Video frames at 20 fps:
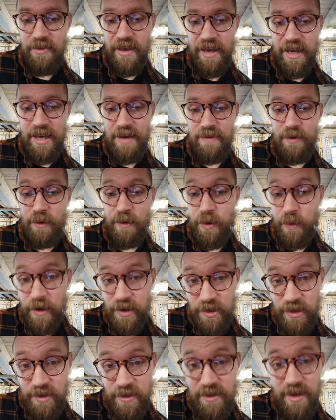Thank you for all
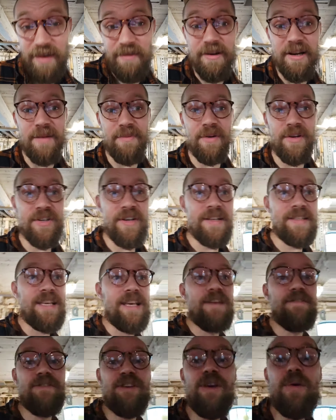the questions. I really
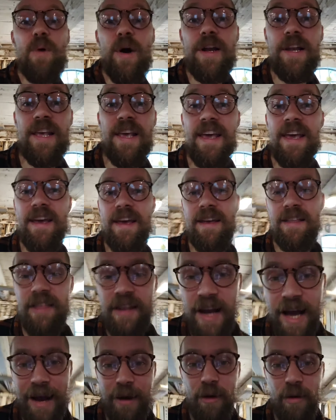appreciate it. If you weren't
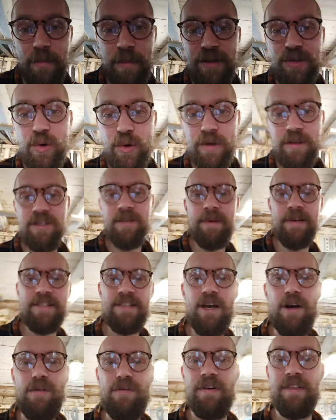here, then I would be talking to
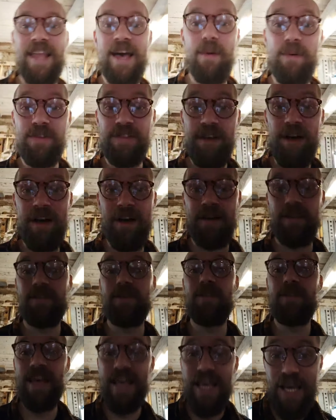myself, and that would
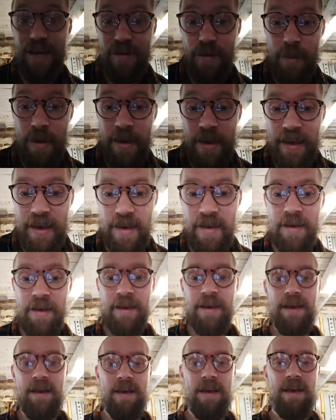suck. So thank you for being
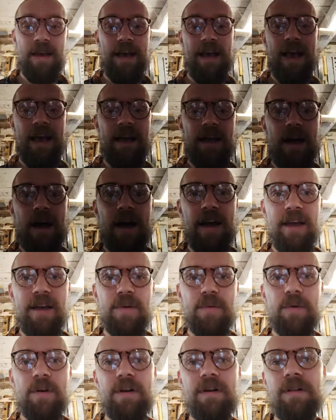here, and
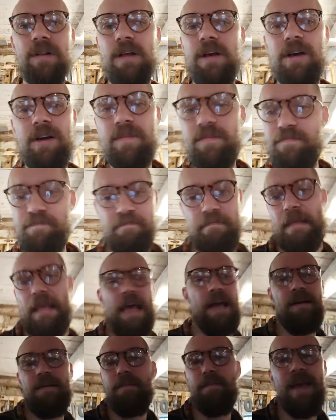I will,
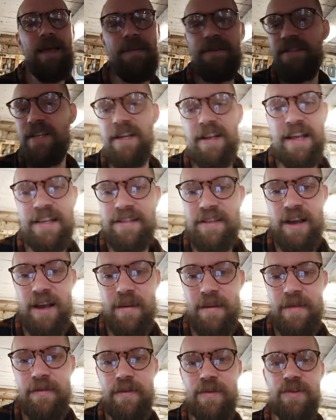maybe see you next
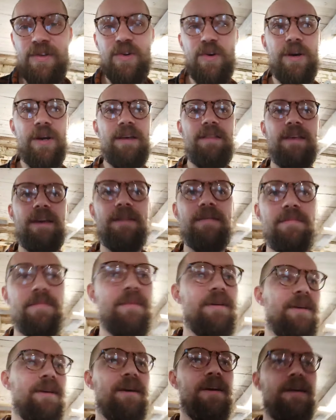time. If you enjoy it,
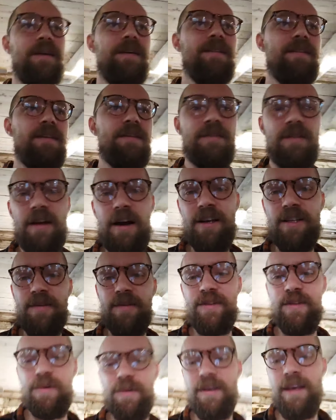then
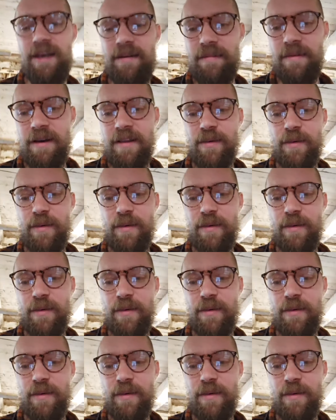ask me to do it again.